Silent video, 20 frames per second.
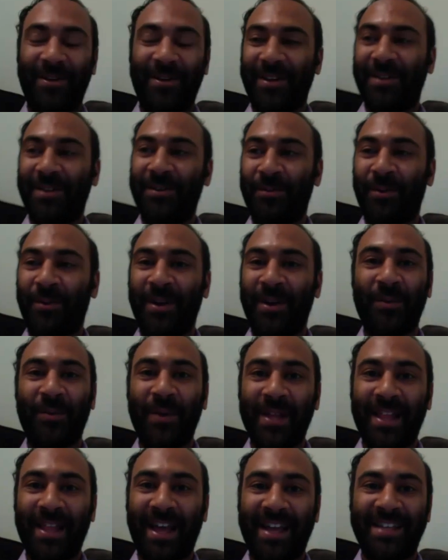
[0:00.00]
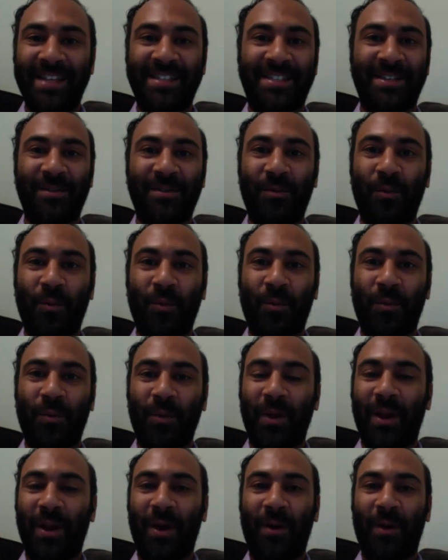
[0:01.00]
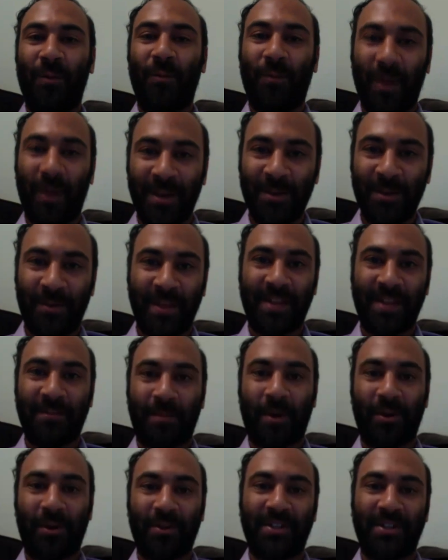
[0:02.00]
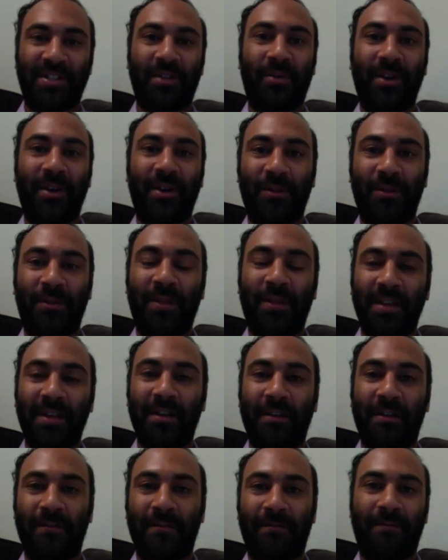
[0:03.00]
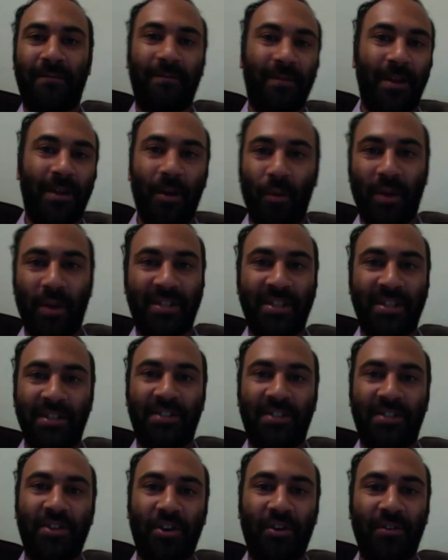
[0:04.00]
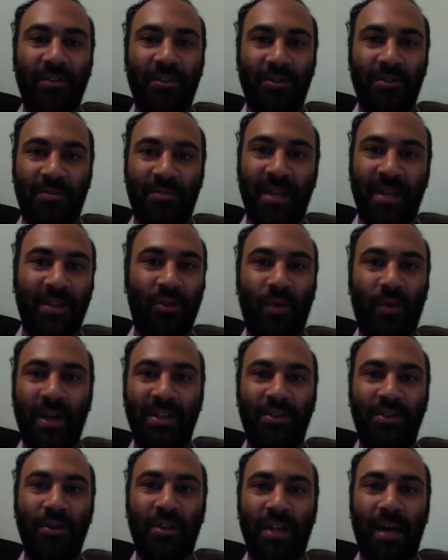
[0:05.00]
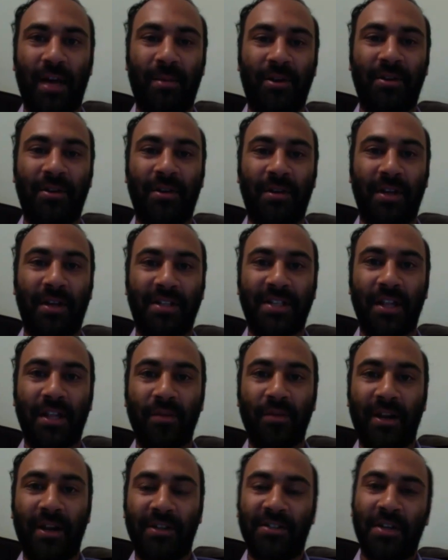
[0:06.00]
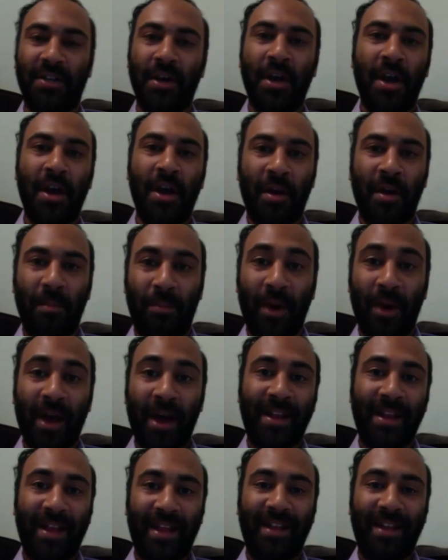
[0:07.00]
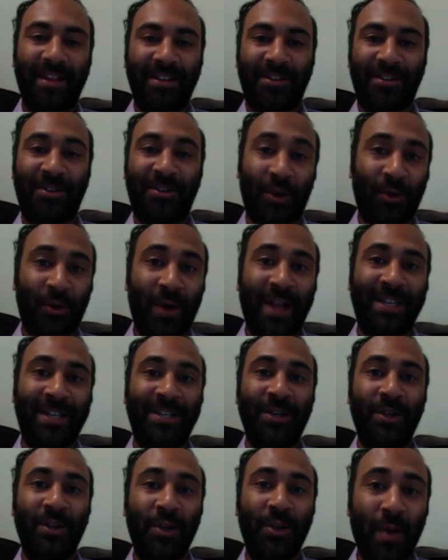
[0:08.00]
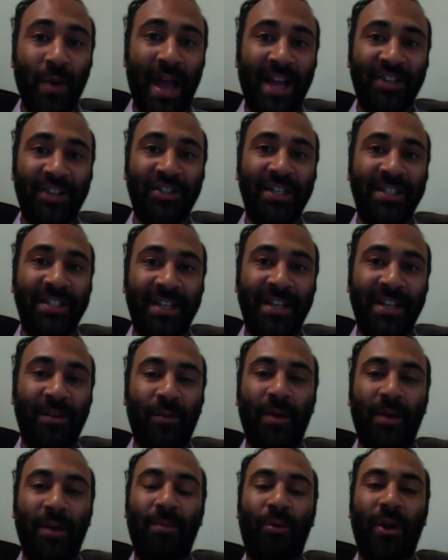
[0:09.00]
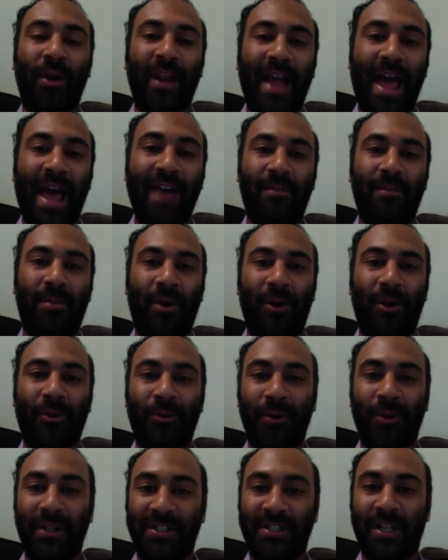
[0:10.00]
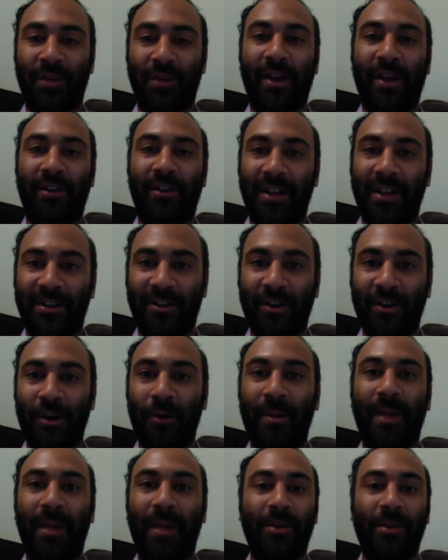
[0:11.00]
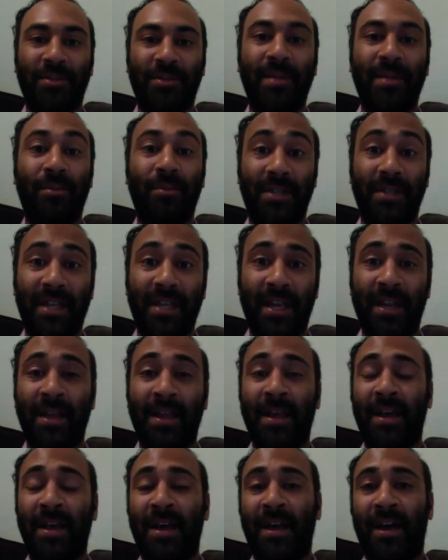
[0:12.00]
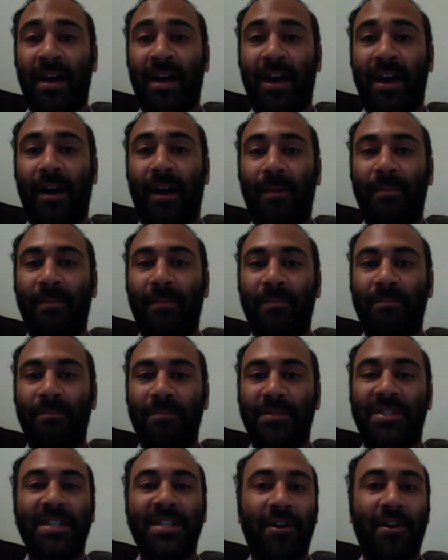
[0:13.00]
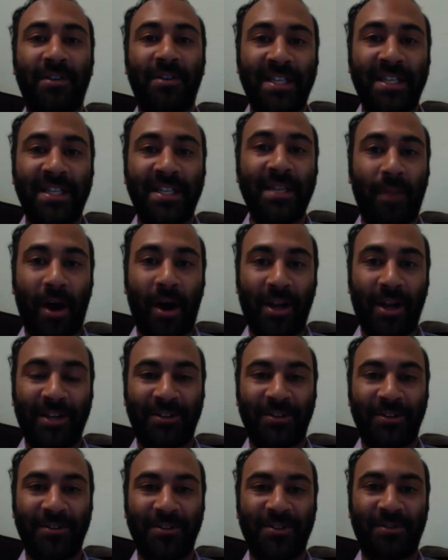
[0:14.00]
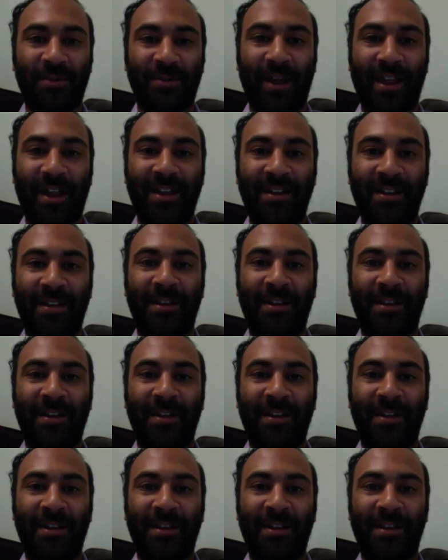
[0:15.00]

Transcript: you wouldn't realize, you know, when you think of particle accelerator, you think of, you know, what's in CERN, those big 22-kilometer accelerators. But to correct you, you actually did at one point have a particle accelerator in your home, and most people did. CRT monitors, right?